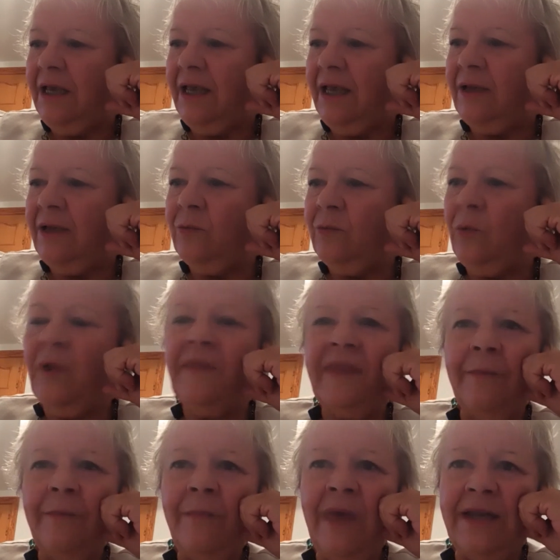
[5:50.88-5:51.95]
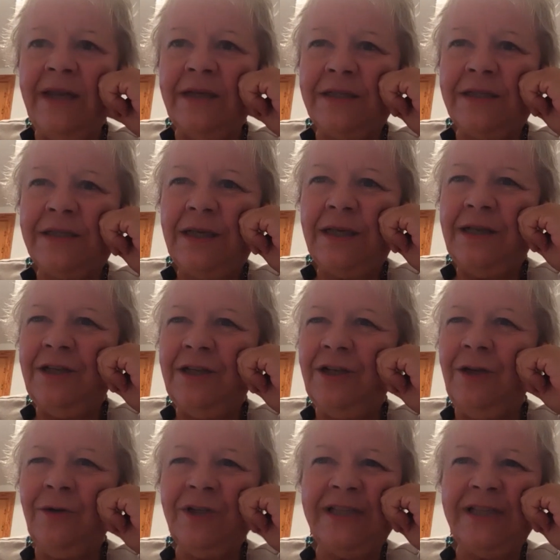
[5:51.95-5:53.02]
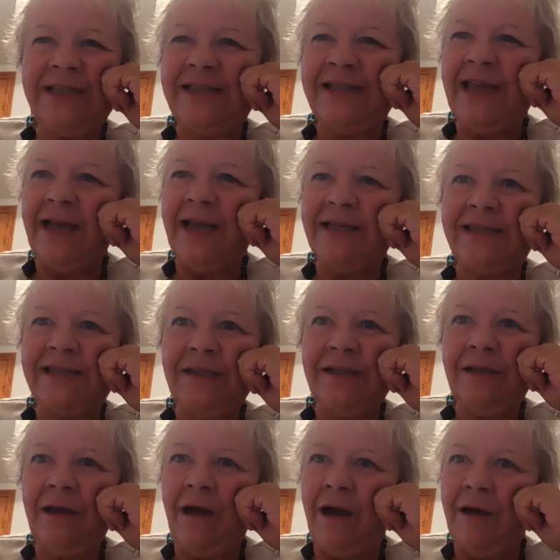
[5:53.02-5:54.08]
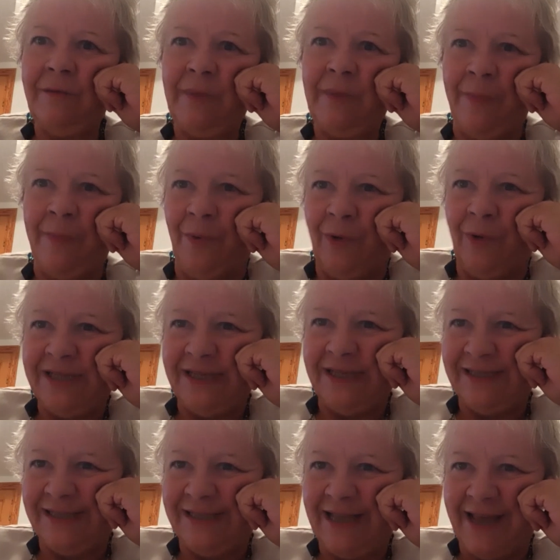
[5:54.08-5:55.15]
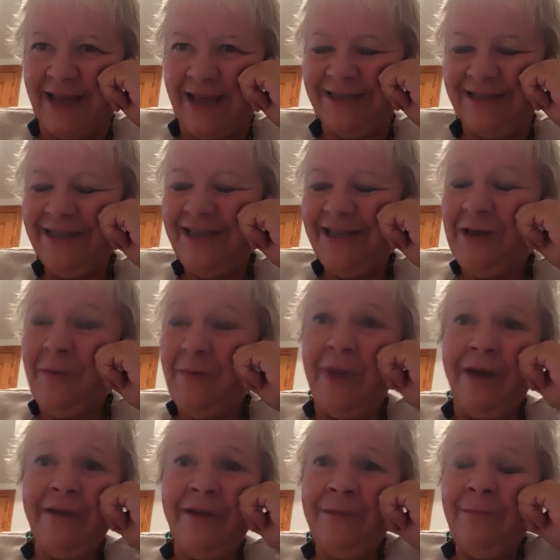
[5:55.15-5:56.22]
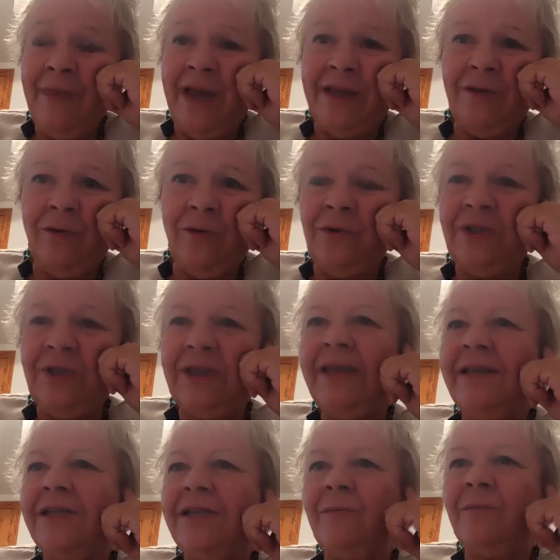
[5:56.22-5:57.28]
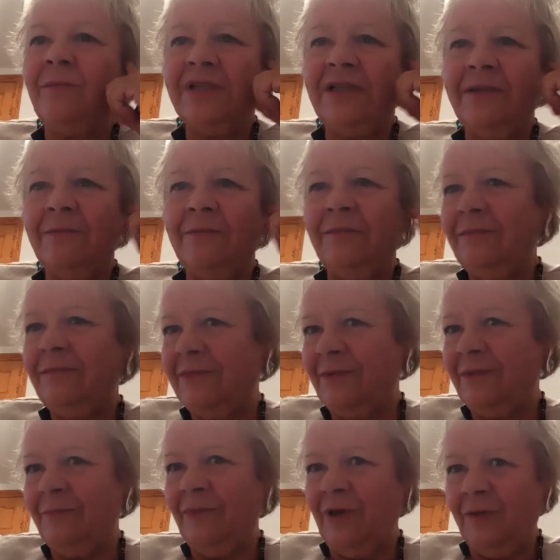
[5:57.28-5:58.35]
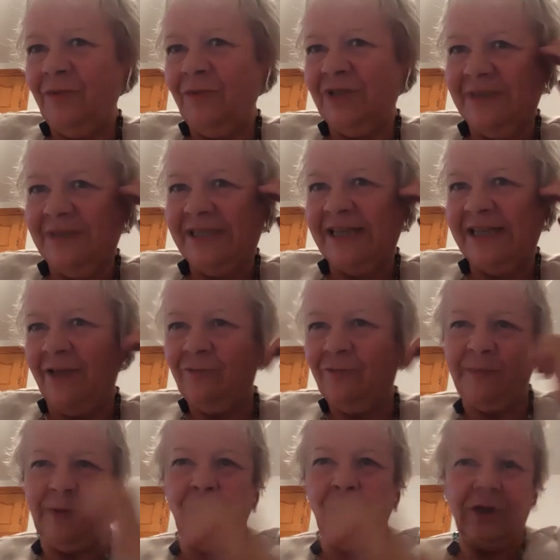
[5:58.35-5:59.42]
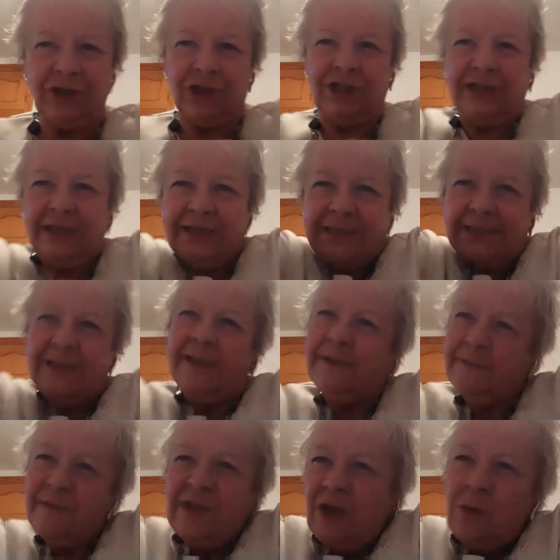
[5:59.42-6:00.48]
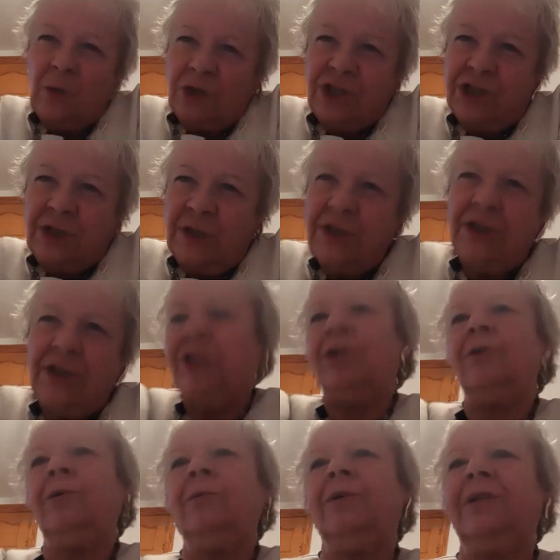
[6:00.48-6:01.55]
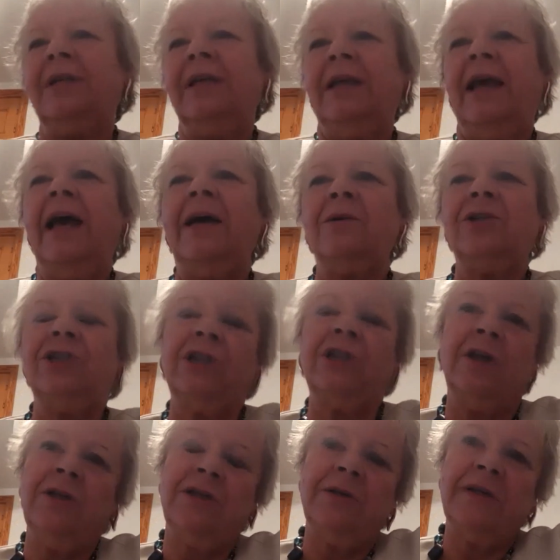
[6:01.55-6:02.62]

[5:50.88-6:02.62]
and what that meant. You know, to this day, I still can't remember what I said, bearing in mind that all the kids are Muslim. The Muslim staff would be watching to see what's she going to do and how's she going to